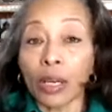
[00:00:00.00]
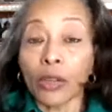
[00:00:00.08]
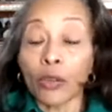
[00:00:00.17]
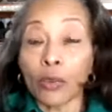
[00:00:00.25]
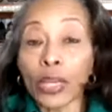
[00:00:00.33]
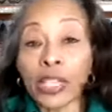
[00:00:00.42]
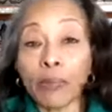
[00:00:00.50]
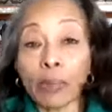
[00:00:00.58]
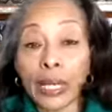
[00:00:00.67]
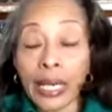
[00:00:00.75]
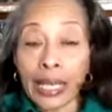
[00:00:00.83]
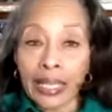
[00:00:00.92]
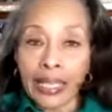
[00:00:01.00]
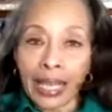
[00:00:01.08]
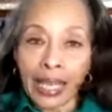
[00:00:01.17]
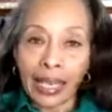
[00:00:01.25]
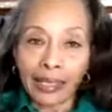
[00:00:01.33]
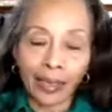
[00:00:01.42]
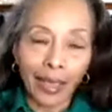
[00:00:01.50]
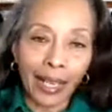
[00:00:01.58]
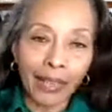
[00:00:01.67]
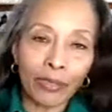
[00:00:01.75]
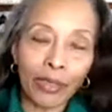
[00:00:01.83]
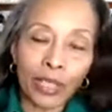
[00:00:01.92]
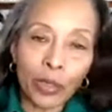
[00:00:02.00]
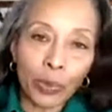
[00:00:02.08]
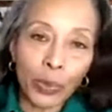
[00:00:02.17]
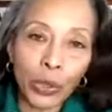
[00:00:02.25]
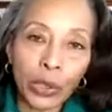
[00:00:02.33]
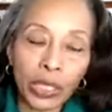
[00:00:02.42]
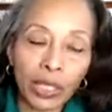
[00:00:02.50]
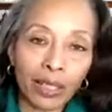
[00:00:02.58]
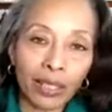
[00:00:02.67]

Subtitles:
Reason being is that I've written a book